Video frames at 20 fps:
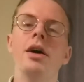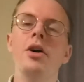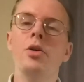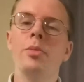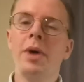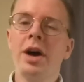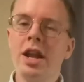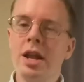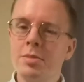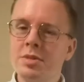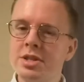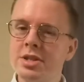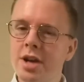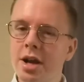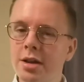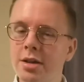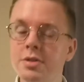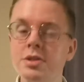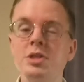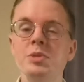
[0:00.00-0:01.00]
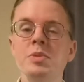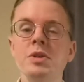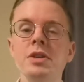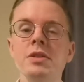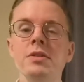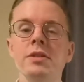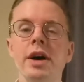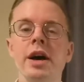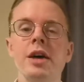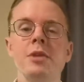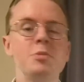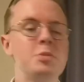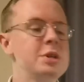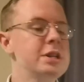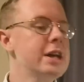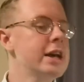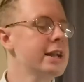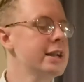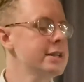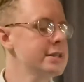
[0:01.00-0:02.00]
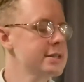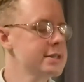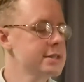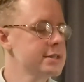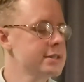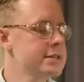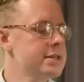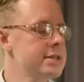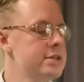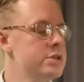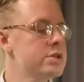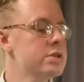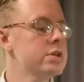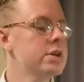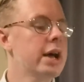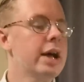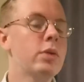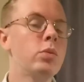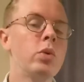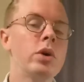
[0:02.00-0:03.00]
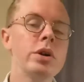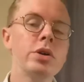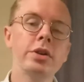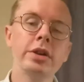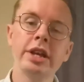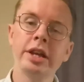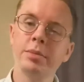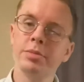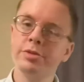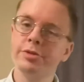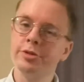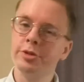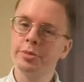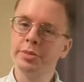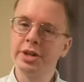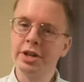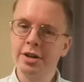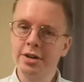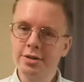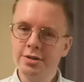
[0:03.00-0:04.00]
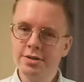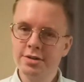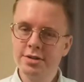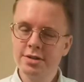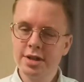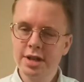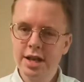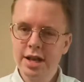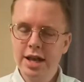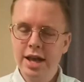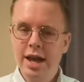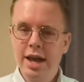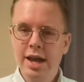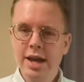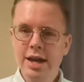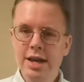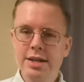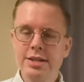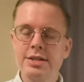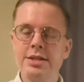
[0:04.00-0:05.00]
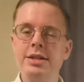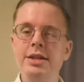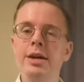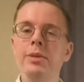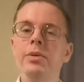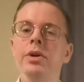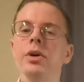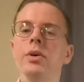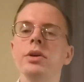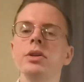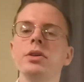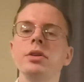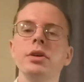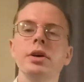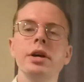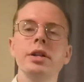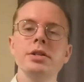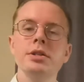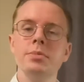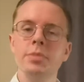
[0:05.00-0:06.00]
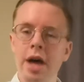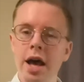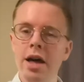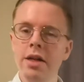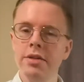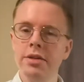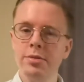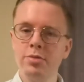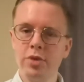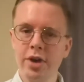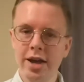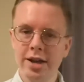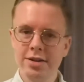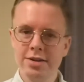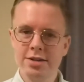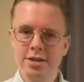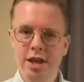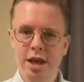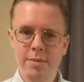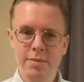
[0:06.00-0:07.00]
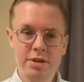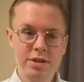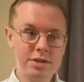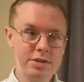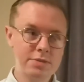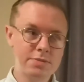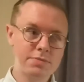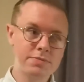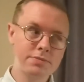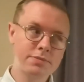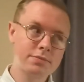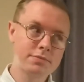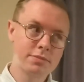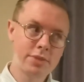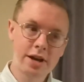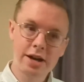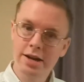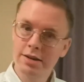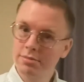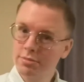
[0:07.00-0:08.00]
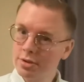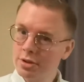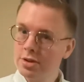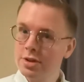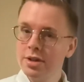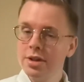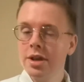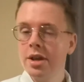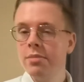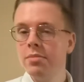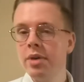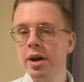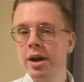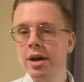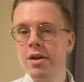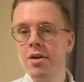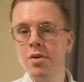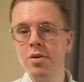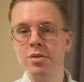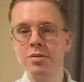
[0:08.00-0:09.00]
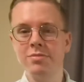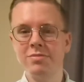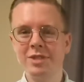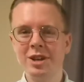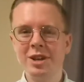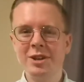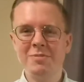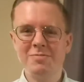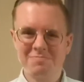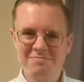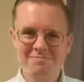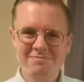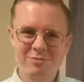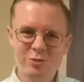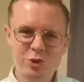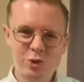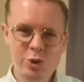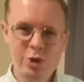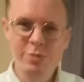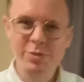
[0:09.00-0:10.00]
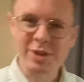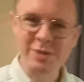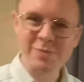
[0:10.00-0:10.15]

name is Colin Smith. I am a pianist and teacher at Wonderland Performing Arts, and today we're going to look at some healthy practice habits by looking at my own. Join me.